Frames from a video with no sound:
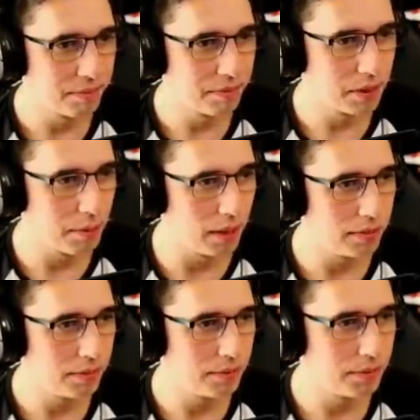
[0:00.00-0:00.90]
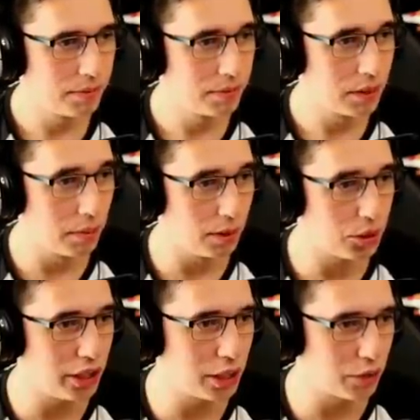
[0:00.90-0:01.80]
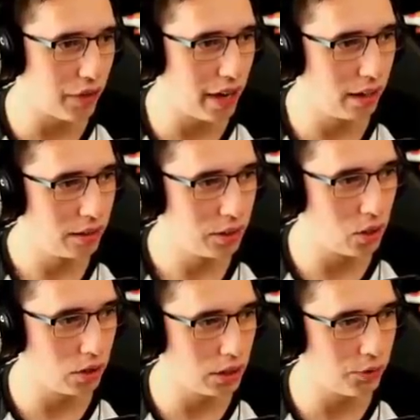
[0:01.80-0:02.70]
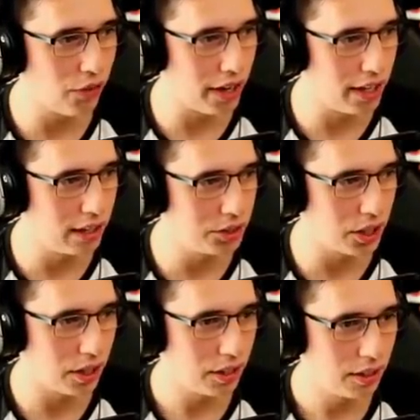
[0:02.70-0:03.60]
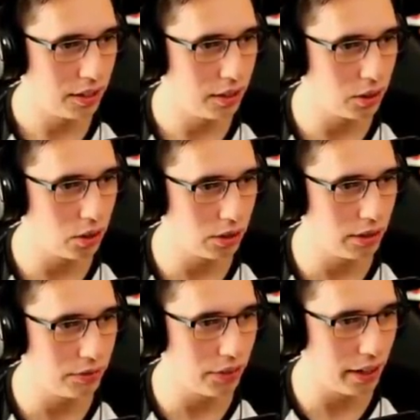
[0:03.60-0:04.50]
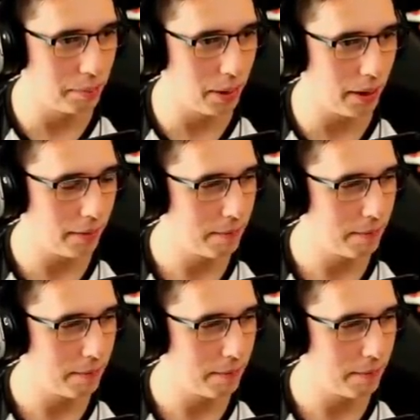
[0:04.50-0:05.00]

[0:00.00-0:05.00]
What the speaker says: Come on. What? Jesus, Vale. You're cutting it fine, aren't you? You're cutting it fine, boy.